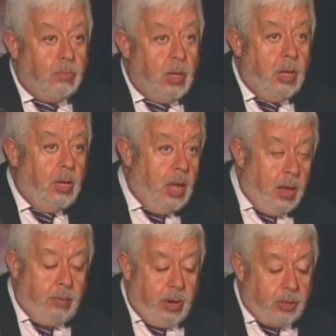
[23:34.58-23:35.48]
in
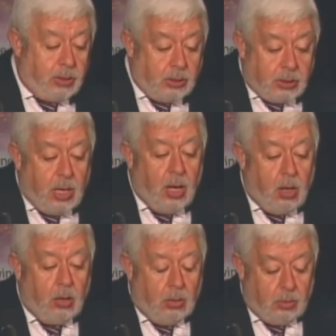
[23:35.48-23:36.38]
every
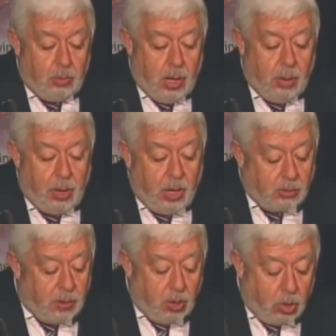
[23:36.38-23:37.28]
single evidence
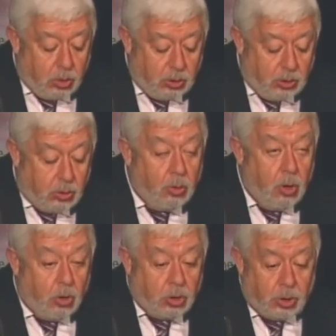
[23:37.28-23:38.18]
because it's too
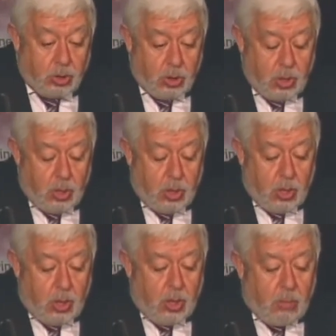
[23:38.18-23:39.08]
much.
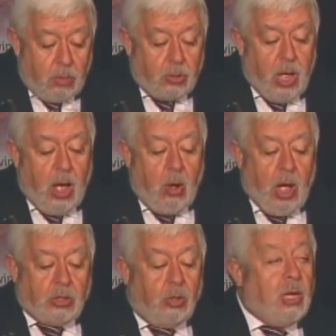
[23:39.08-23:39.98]
But now,
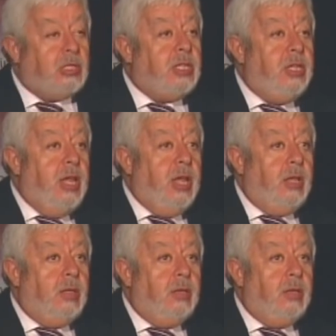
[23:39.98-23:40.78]
as you can see, the,